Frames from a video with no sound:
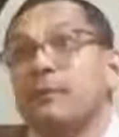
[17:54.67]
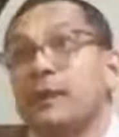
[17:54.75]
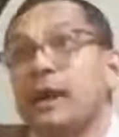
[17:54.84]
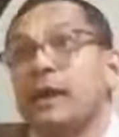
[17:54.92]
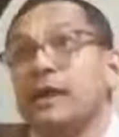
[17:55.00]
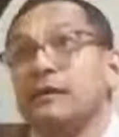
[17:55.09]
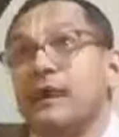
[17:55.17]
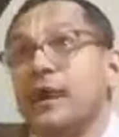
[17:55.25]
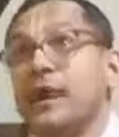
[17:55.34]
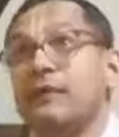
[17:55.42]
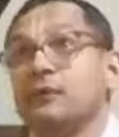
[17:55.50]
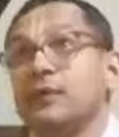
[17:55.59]
but I
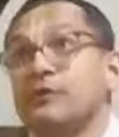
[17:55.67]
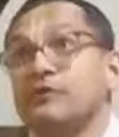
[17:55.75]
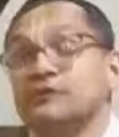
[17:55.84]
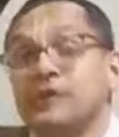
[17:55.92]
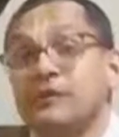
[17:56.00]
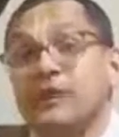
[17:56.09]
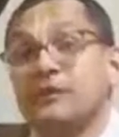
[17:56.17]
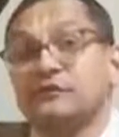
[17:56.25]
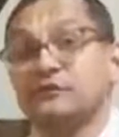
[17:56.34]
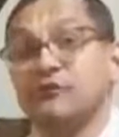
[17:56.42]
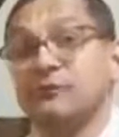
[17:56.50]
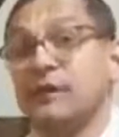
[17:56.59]
have nothing else
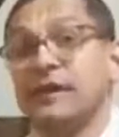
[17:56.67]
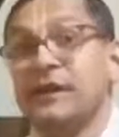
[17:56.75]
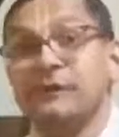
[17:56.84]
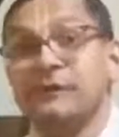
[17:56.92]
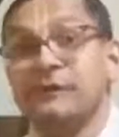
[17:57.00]
to do right now.